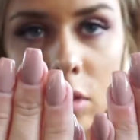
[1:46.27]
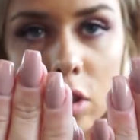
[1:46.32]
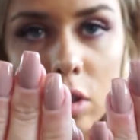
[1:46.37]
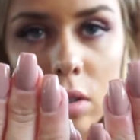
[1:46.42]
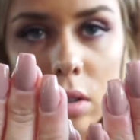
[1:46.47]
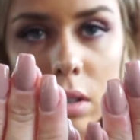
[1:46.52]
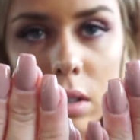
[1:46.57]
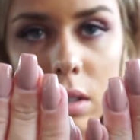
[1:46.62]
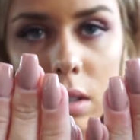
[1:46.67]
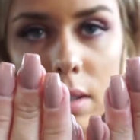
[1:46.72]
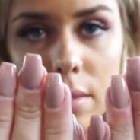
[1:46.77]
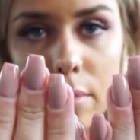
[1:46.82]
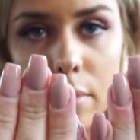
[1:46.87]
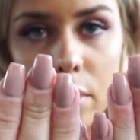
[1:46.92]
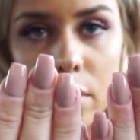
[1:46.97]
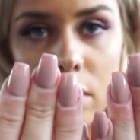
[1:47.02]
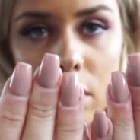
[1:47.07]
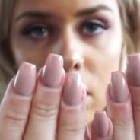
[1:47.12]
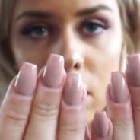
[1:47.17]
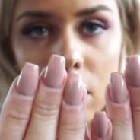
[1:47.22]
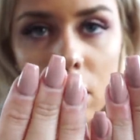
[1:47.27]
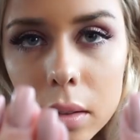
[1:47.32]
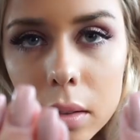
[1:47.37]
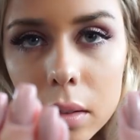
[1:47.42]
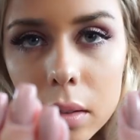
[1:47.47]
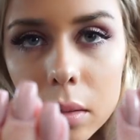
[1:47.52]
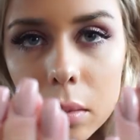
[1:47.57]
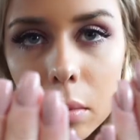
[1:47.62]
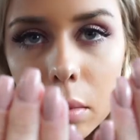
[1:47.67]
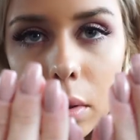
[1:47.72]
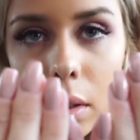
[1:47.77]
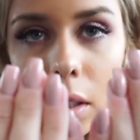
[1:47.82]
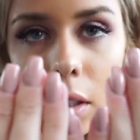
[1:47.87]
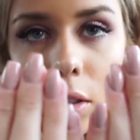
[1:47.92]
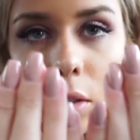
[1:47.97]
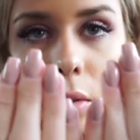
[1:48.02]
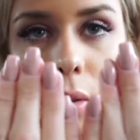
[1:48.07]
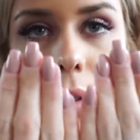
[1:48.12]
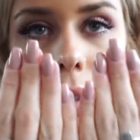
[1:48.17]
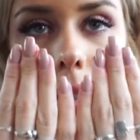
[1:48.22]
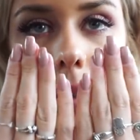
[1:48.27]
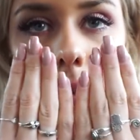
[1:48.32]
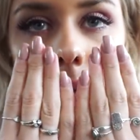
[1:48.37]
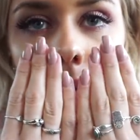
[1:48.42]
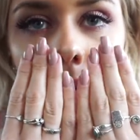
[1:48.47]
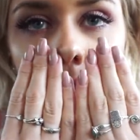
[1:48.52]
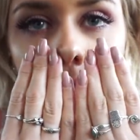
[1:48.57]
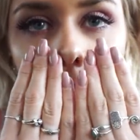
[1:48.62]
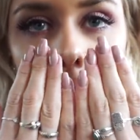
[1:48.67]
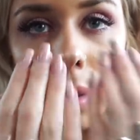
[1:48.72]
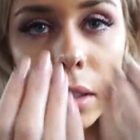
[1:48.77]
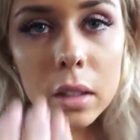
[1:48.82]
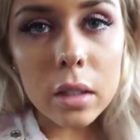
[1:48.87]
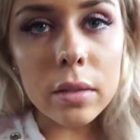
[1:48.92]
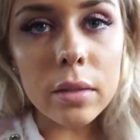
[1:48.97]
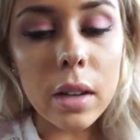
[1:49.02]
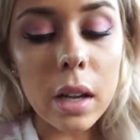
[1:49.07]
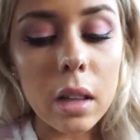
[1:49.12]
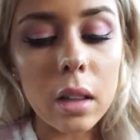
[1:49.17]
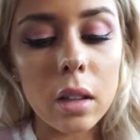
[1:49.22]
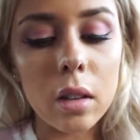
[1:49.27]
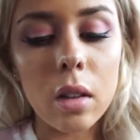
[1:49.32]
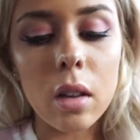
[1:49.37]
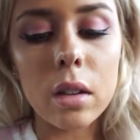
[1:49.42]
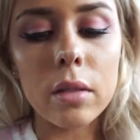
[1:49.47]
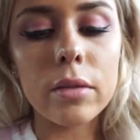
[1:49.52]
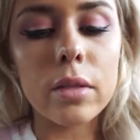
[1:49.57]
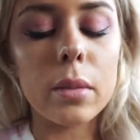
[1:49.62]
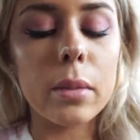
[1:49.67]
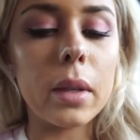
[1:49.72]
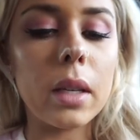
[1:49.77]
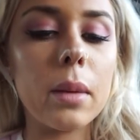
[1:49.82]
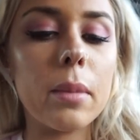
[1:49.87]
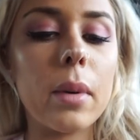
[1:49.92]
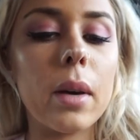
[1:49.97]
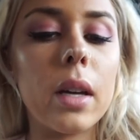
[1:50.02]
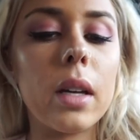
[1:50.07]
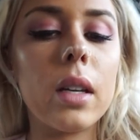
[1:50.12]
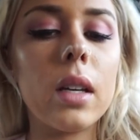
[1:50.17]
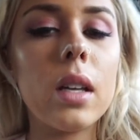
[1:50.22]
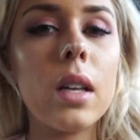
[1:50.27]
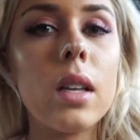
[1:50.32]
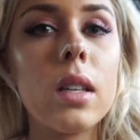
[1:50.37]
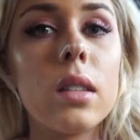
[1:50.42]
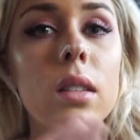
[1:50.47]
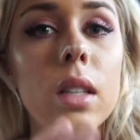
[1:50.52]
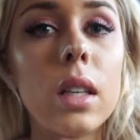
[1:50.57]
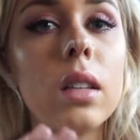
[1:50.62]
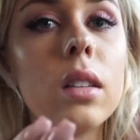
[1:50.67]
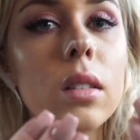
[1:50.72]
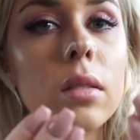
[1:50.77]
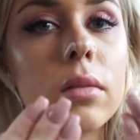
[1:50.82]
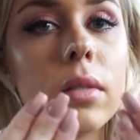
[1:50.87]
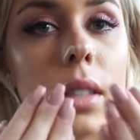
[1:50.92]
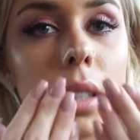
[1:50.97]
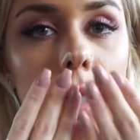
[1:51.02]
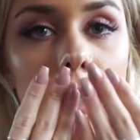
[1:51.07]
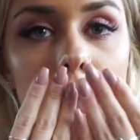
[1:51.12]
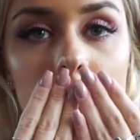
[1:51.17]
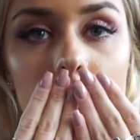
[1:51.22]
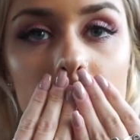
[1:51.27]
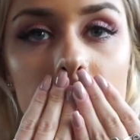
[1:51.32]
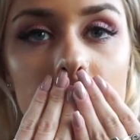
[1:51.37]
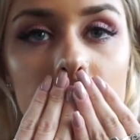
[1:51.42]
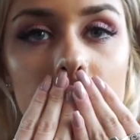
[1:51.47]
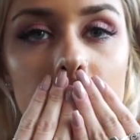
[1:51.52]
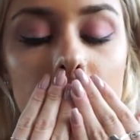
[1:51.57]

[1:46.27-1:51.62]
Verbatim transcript: They're just simple. Pretty short. I mean, they're hella long for me, but they look really good.